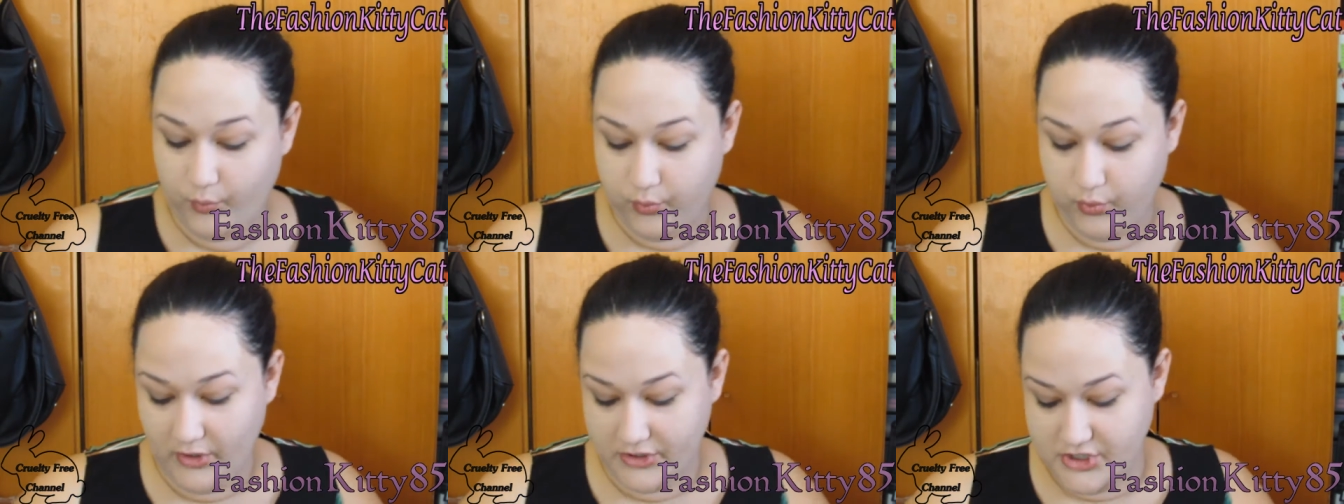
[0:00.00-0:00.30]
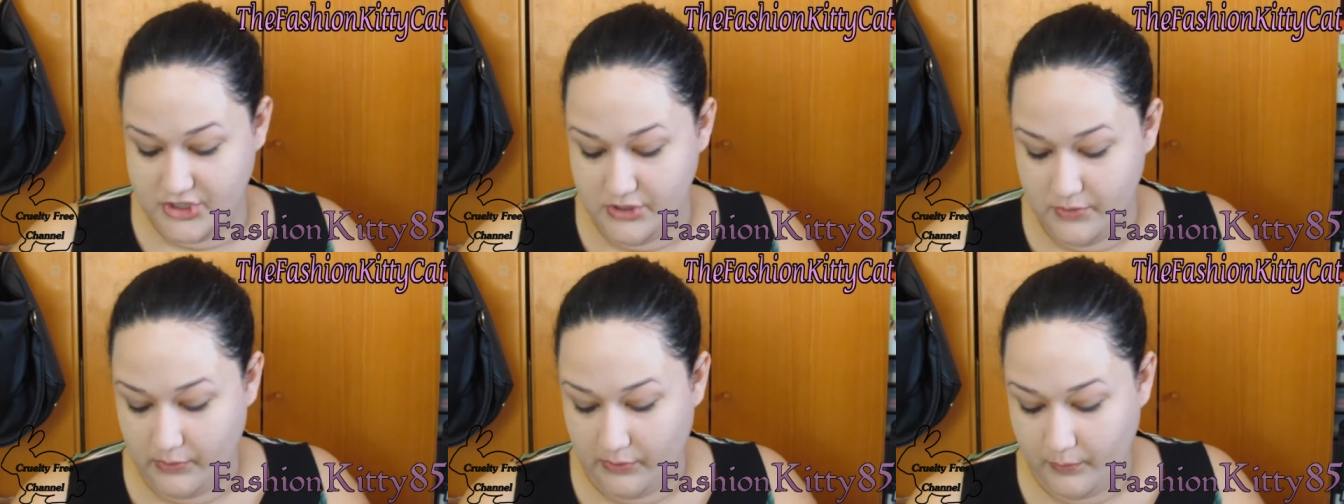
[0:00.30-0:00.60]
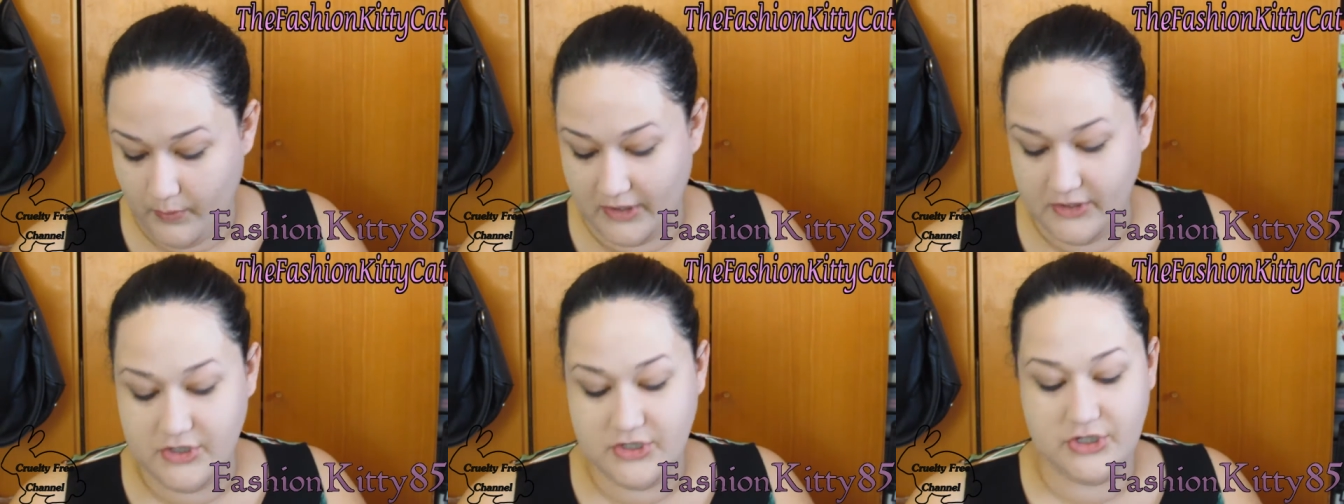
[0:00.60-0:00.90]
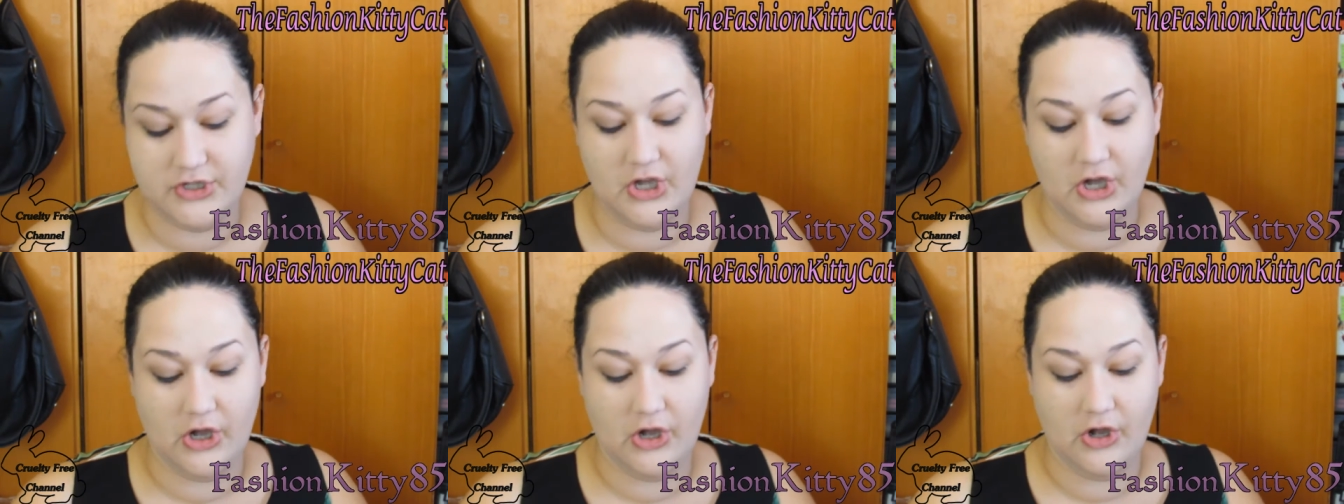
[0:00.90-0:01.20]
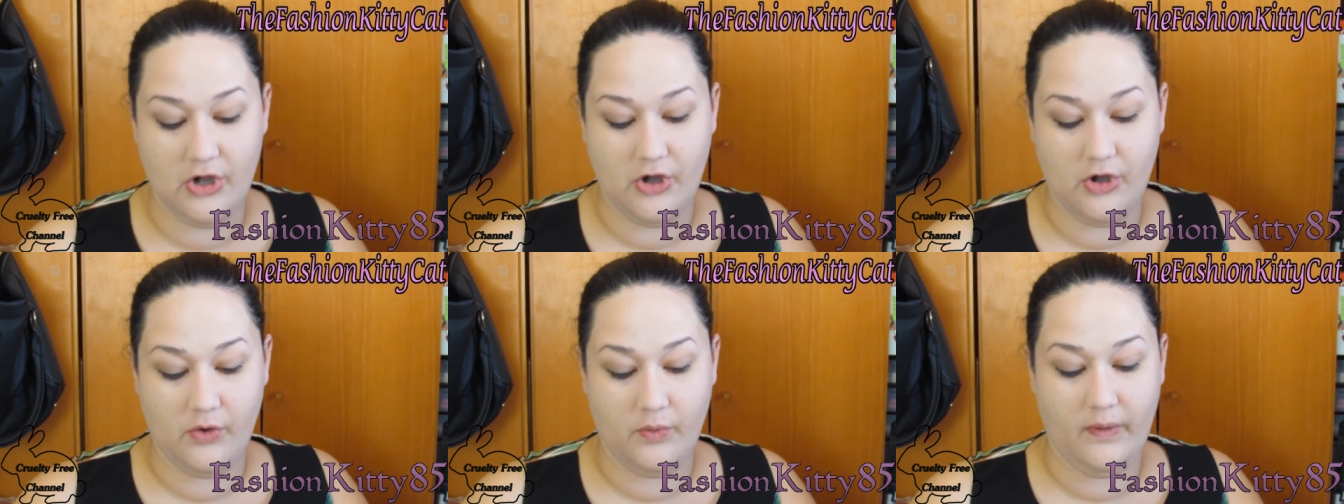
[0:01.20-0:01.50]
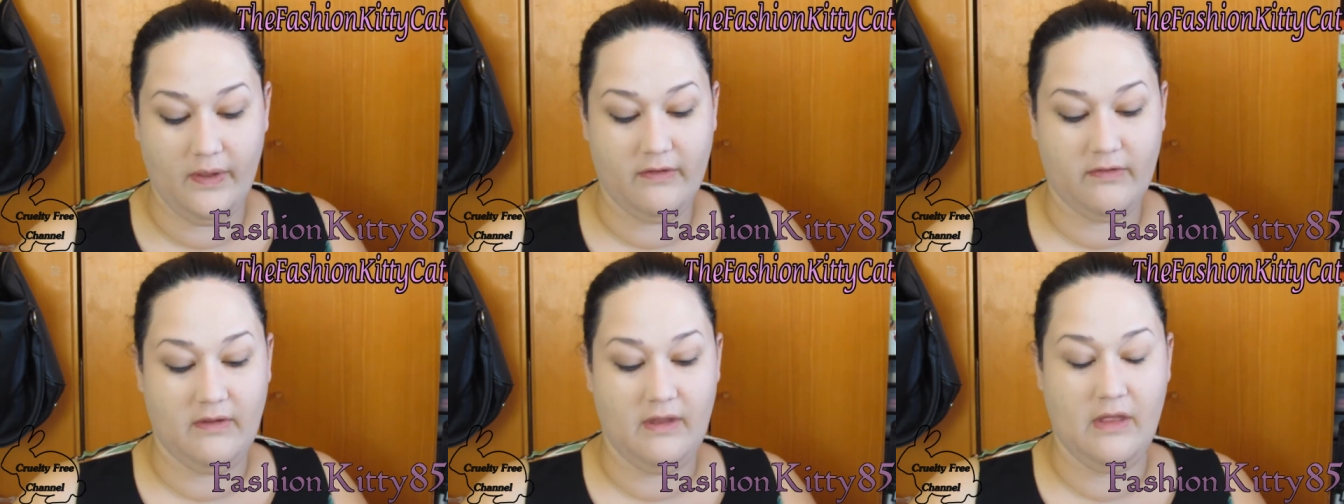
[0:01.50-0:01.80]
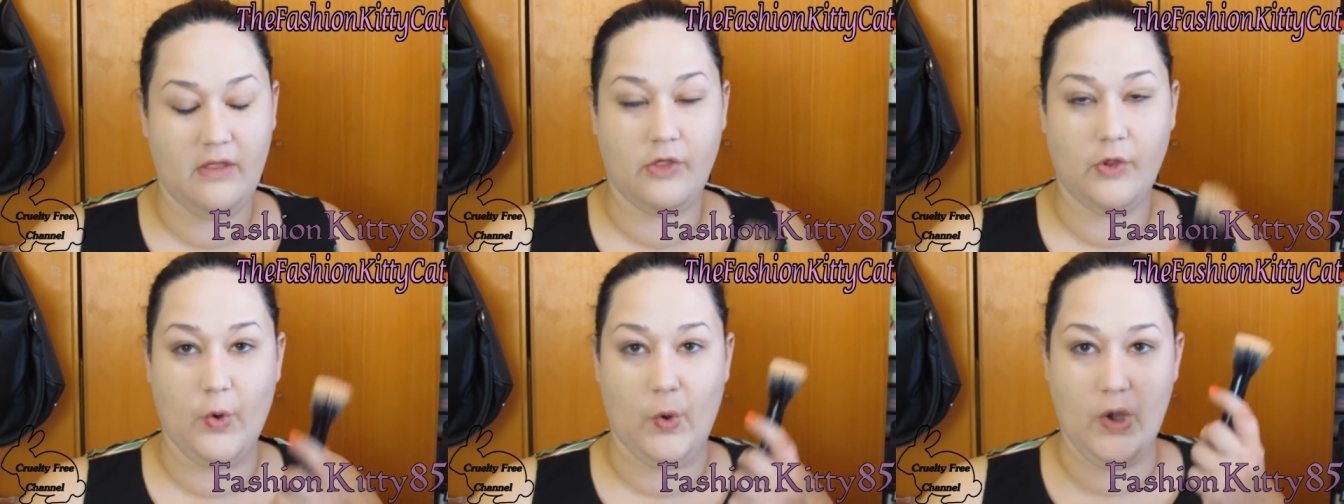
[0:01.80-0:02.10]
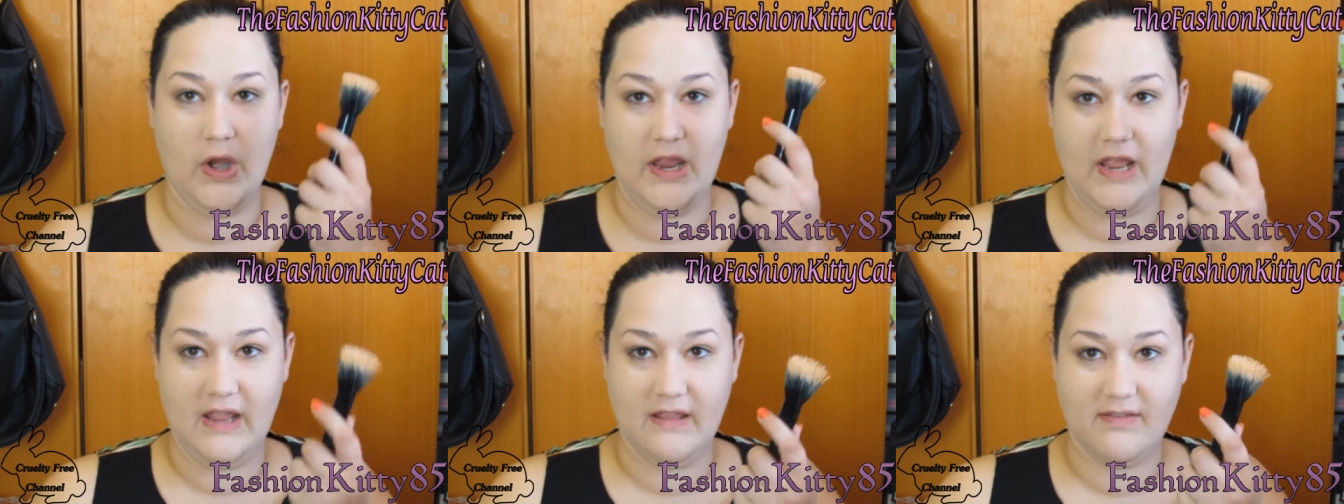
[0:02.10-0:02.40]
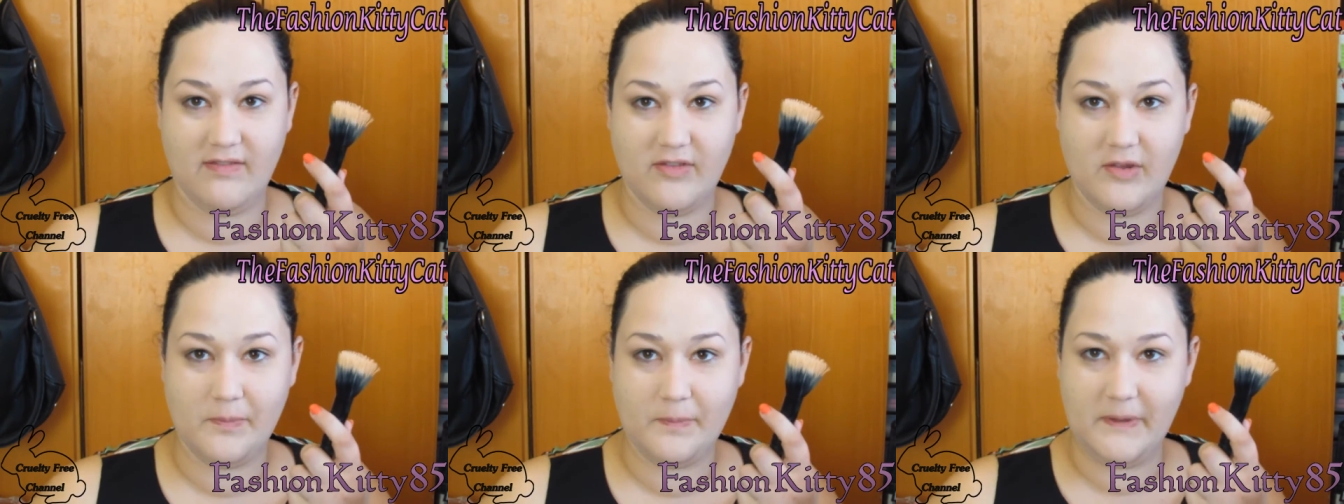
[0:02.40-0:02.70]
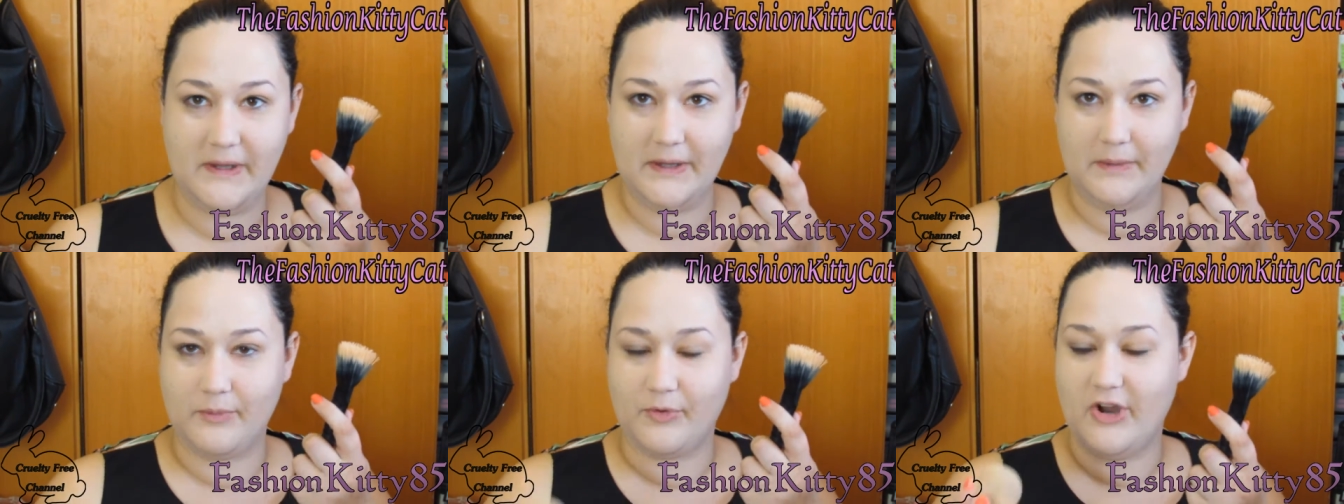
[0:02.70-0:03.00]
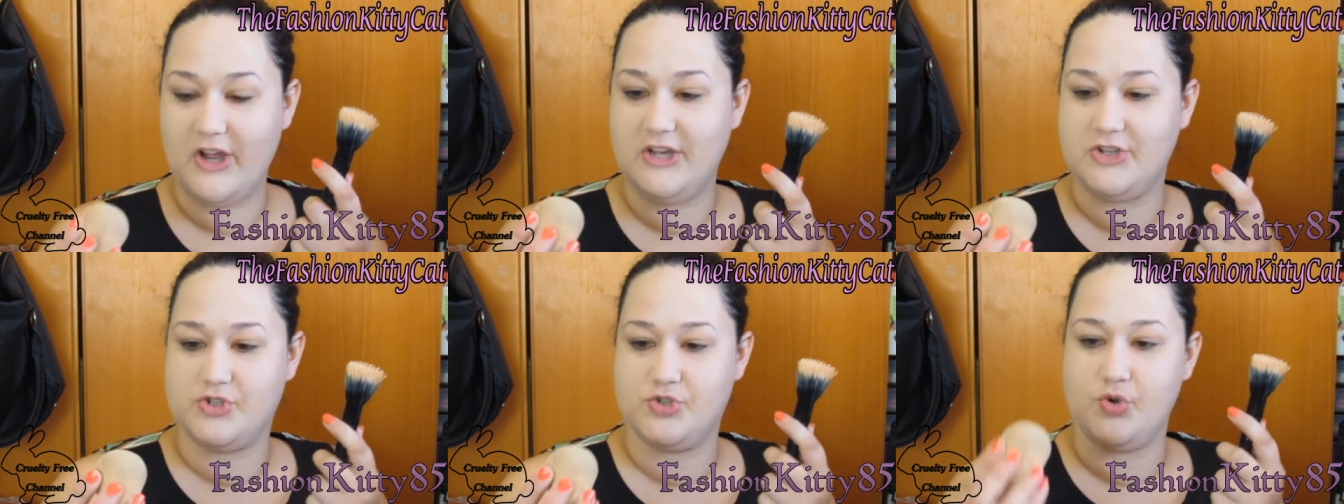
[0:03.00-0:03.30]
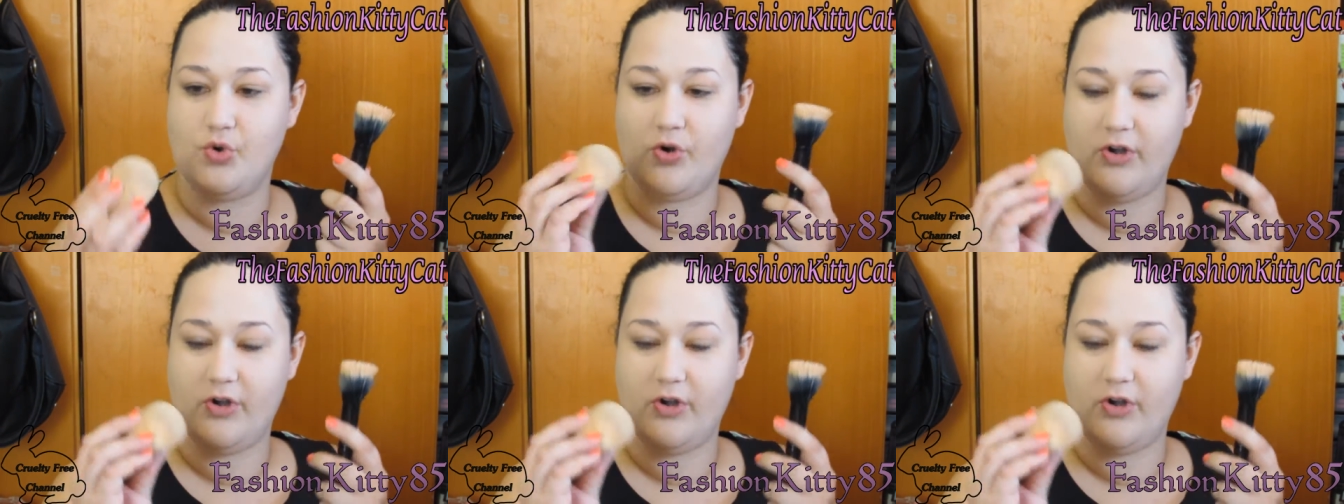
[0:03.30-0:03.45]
what you would want to go is either a stippling brush